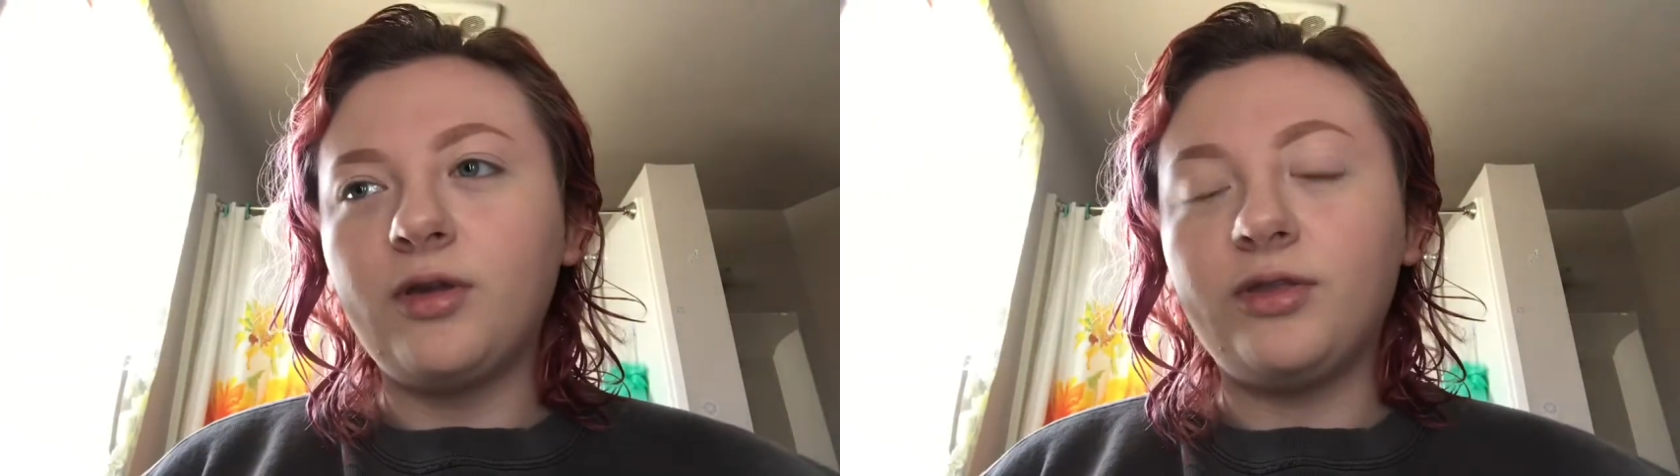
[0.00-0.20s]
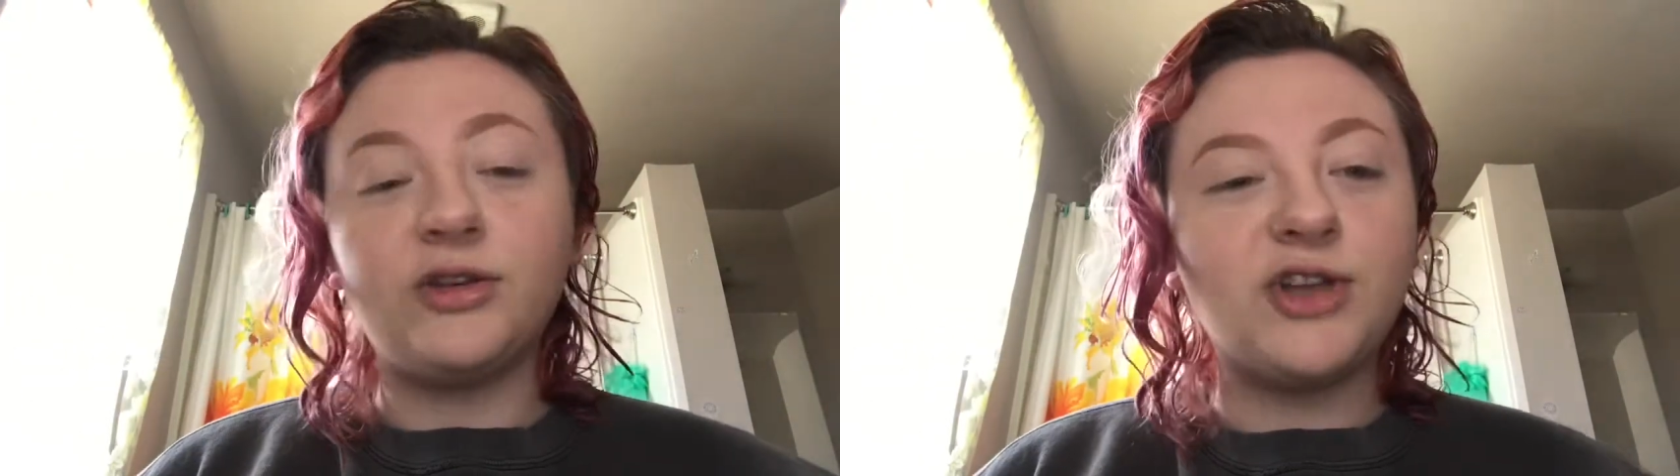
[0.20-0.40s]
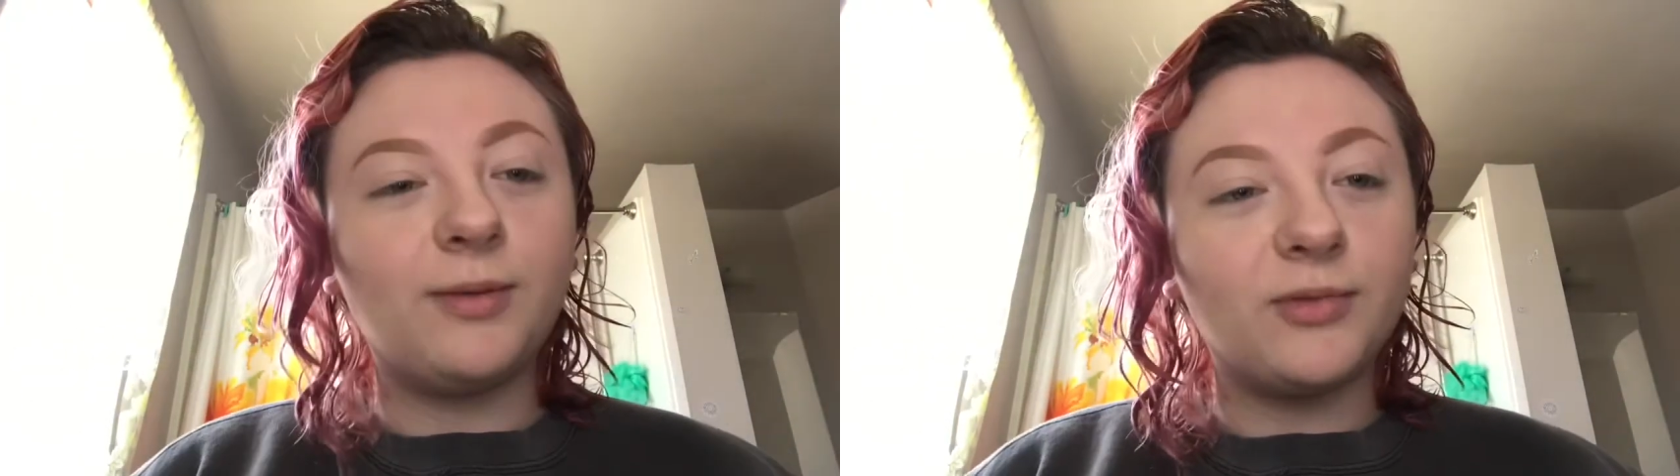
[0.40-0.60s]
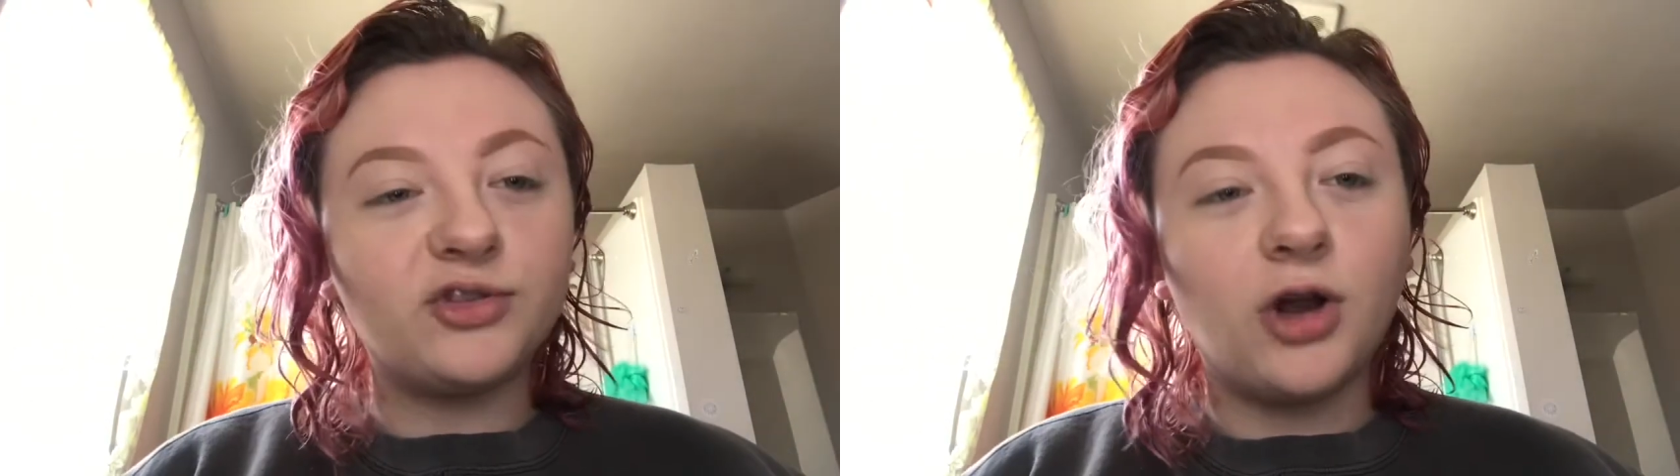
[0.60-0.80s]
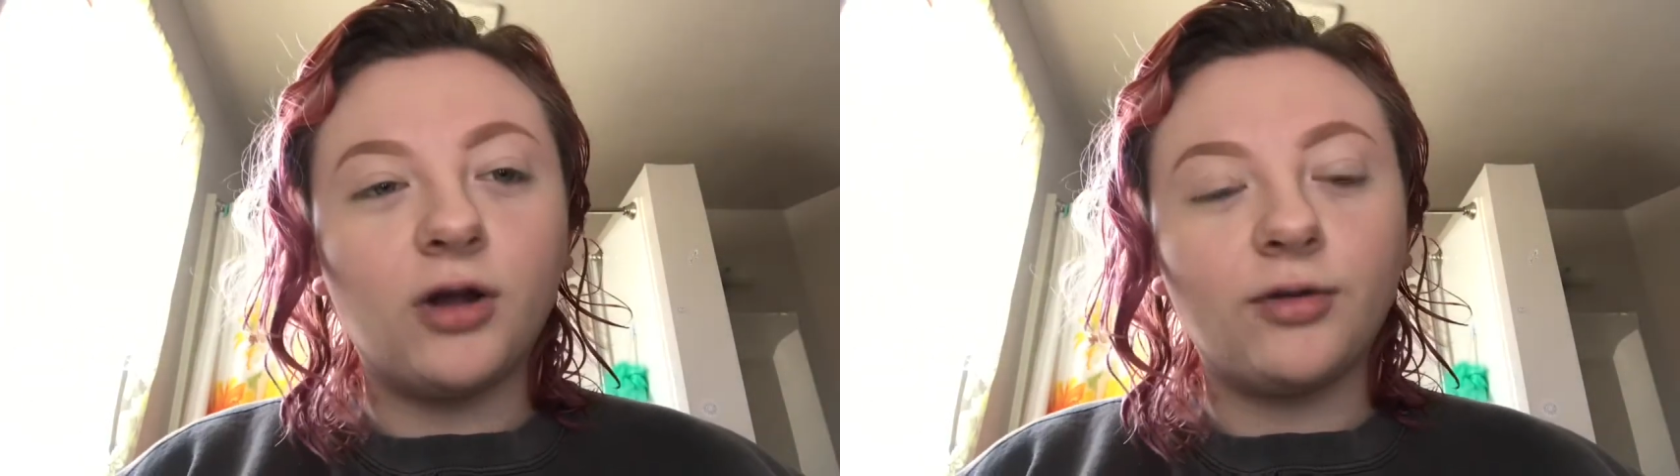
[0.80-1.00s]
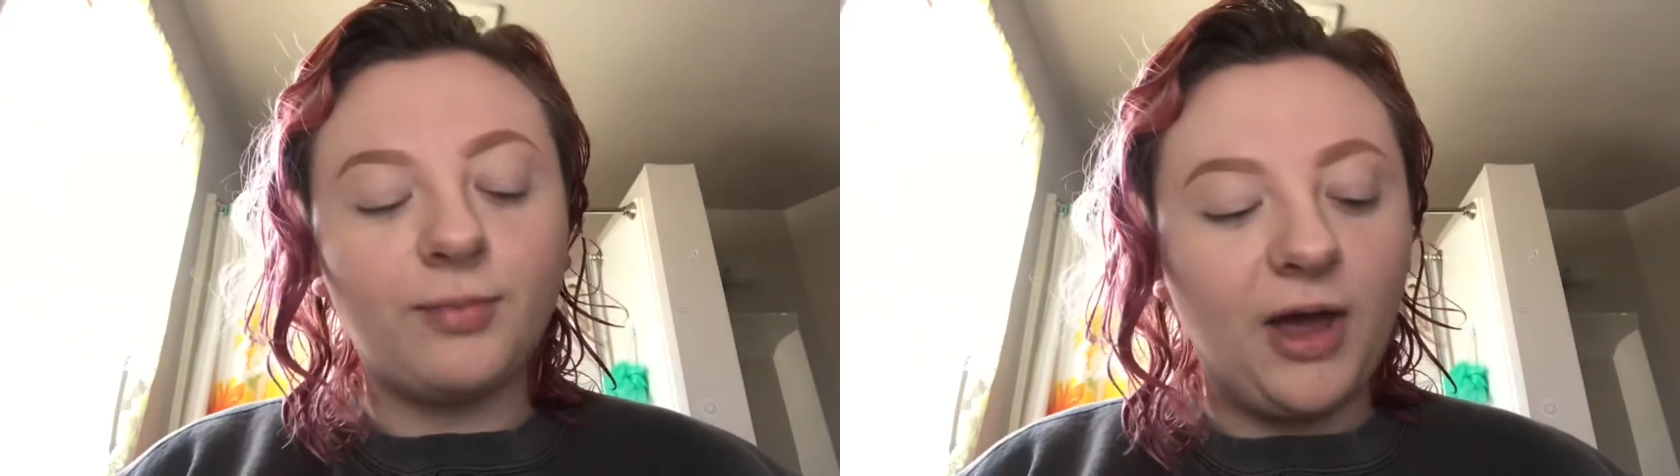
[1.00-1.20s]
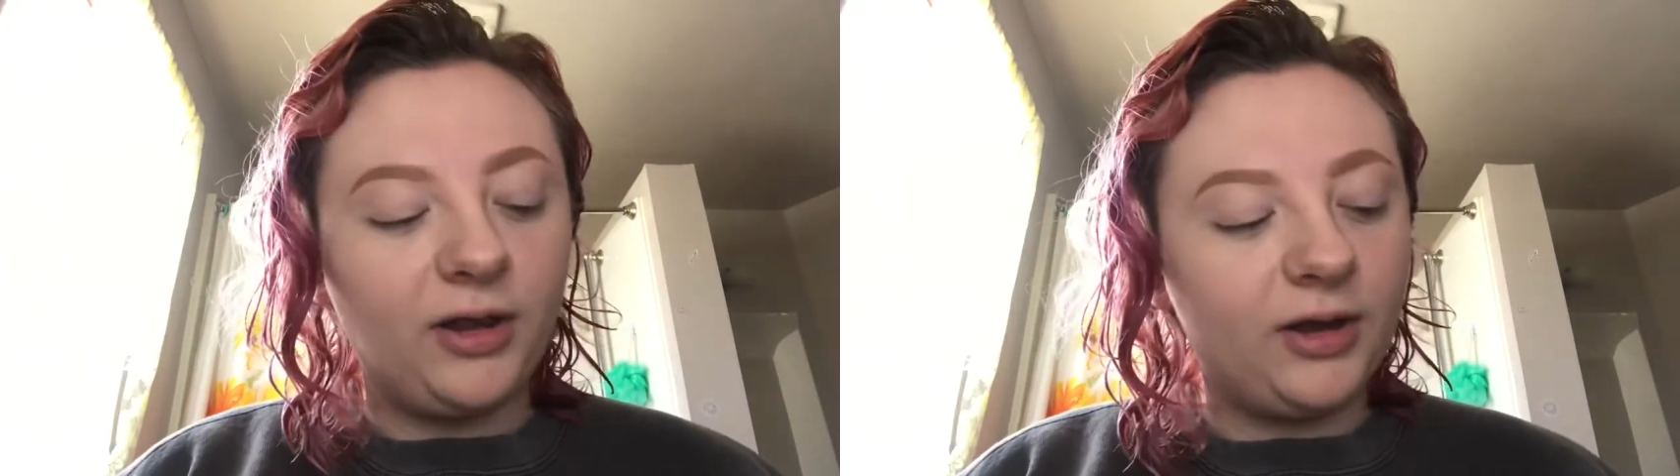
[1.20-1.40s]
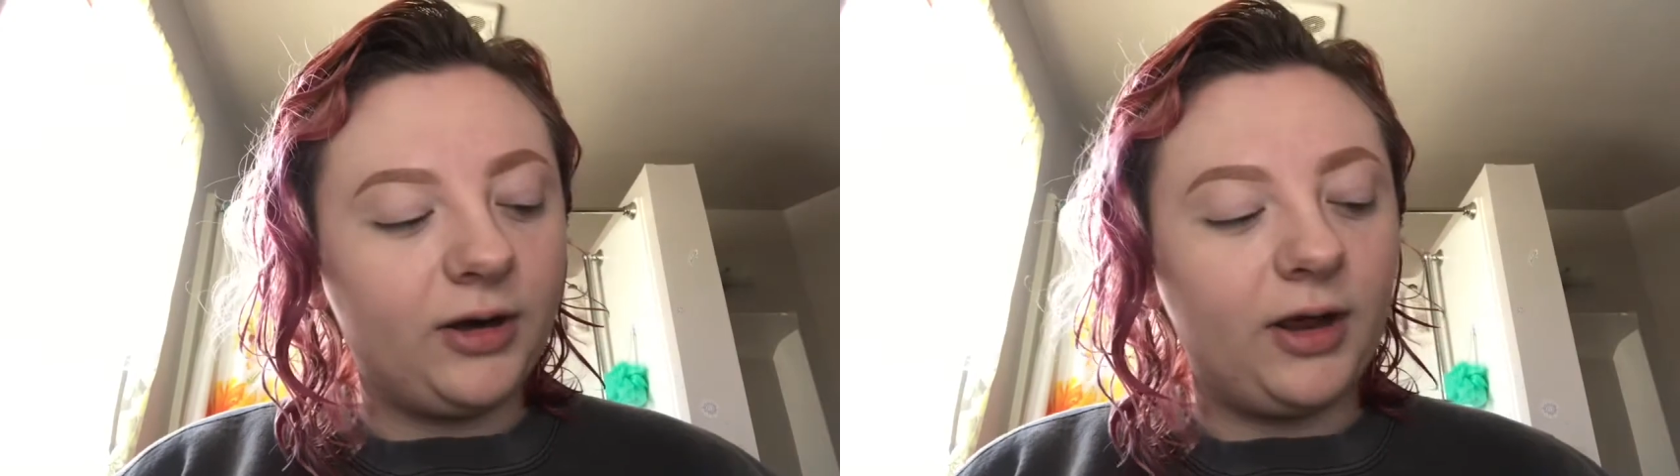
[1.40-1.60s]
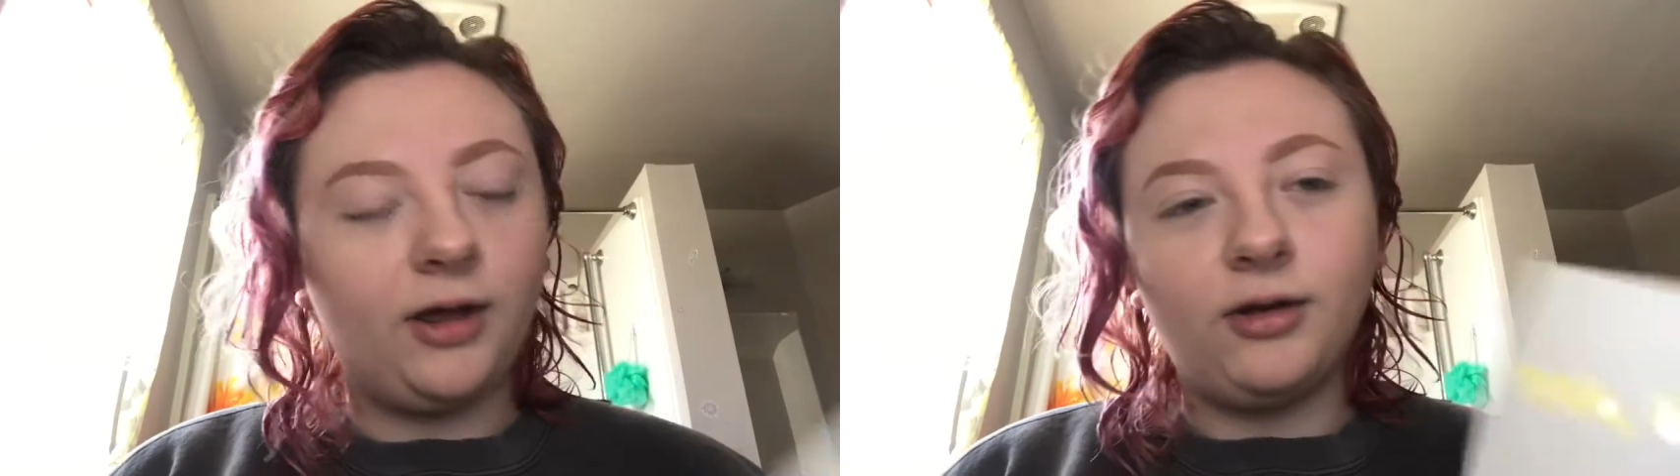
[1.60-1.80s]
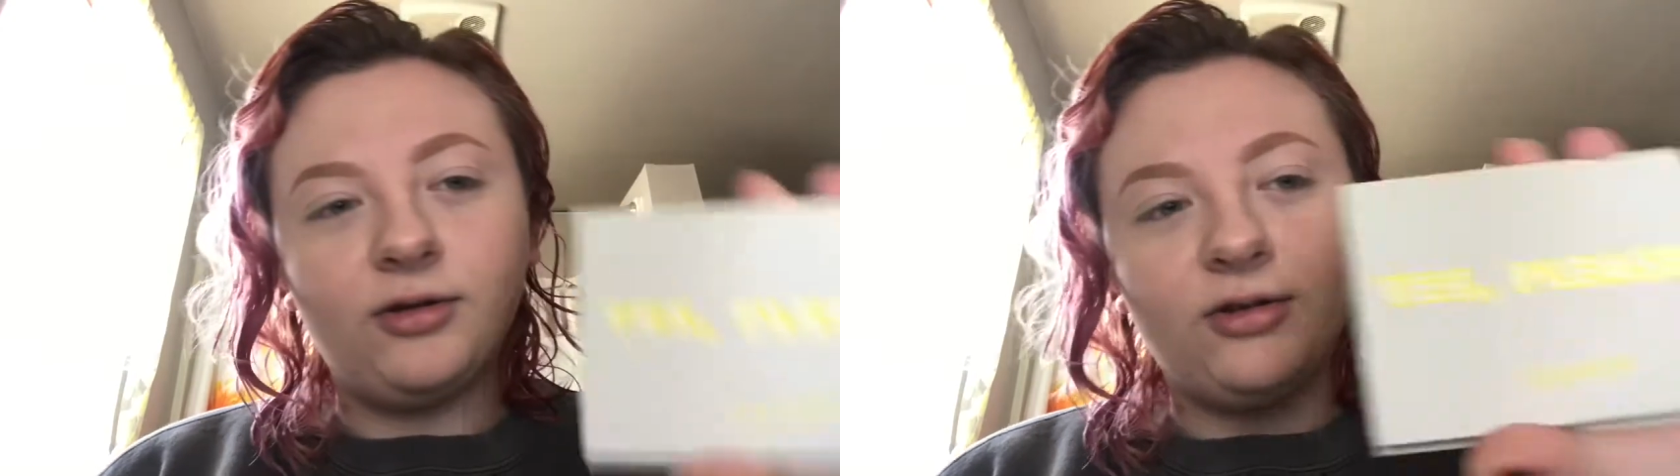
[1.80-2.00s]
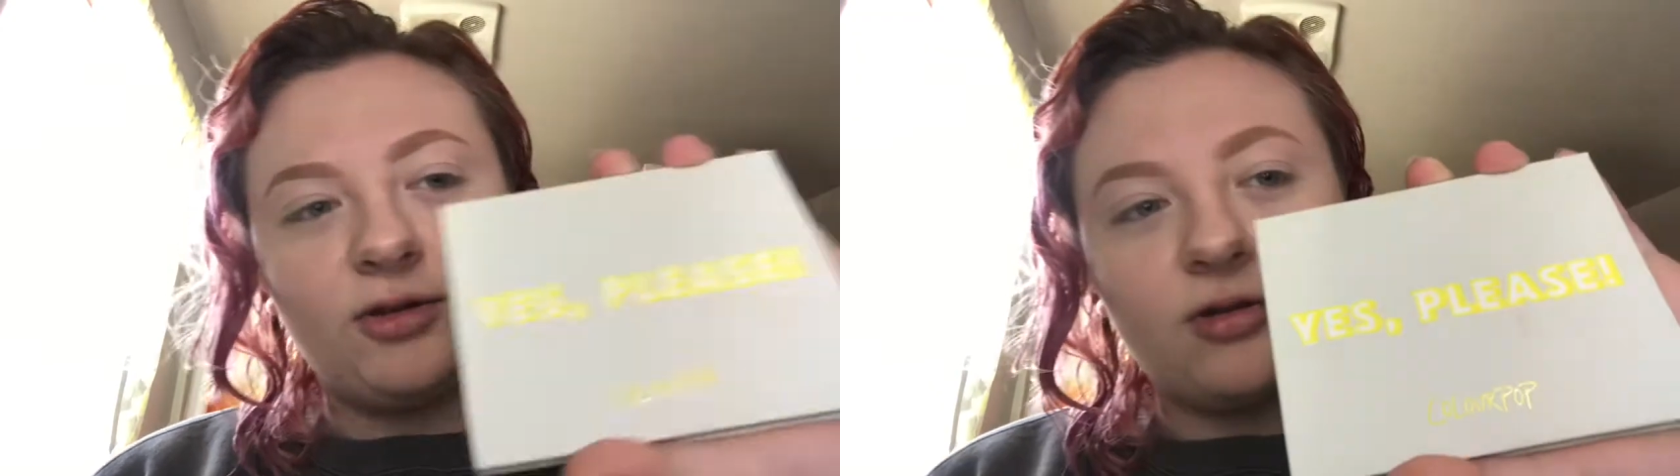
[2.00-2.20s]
the James Charles palette and